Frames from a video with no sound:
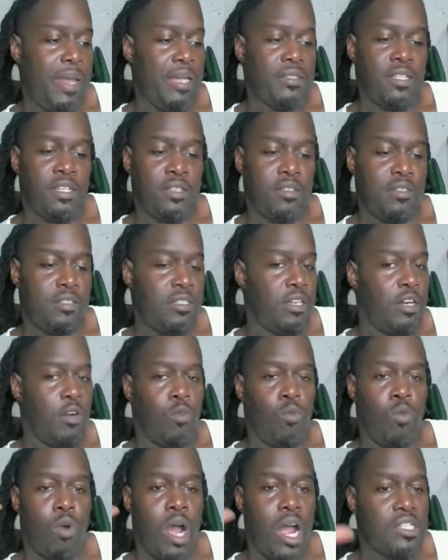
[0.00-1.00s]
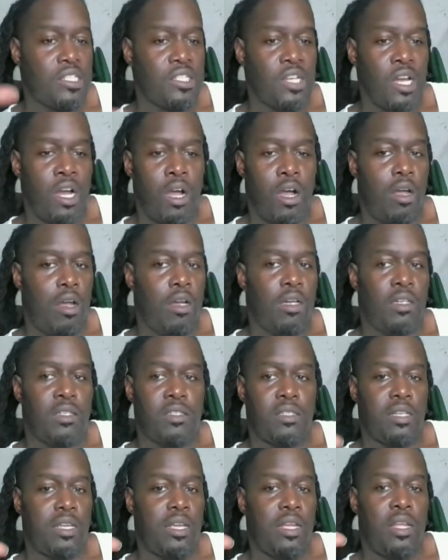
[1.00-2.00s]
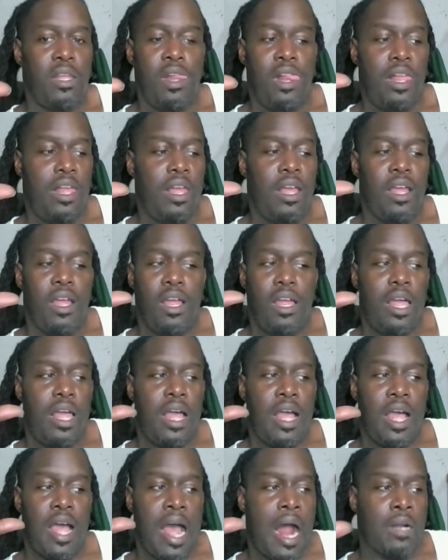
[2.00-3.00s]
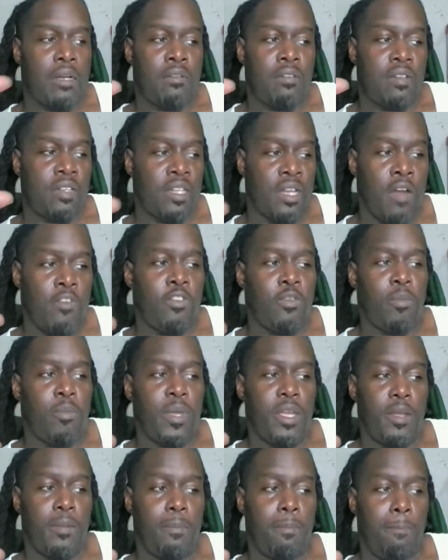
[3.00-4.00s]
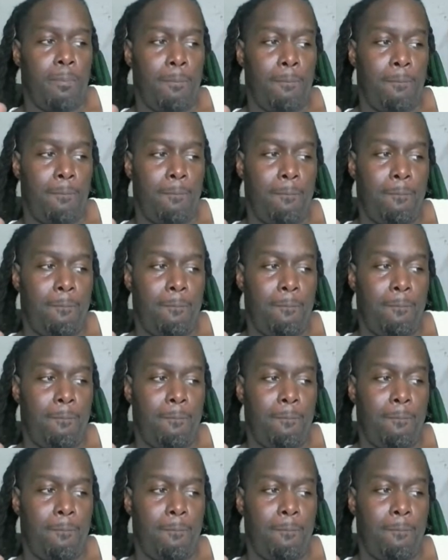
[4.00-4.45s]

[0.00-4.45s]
He basically took watchdogs out of the government.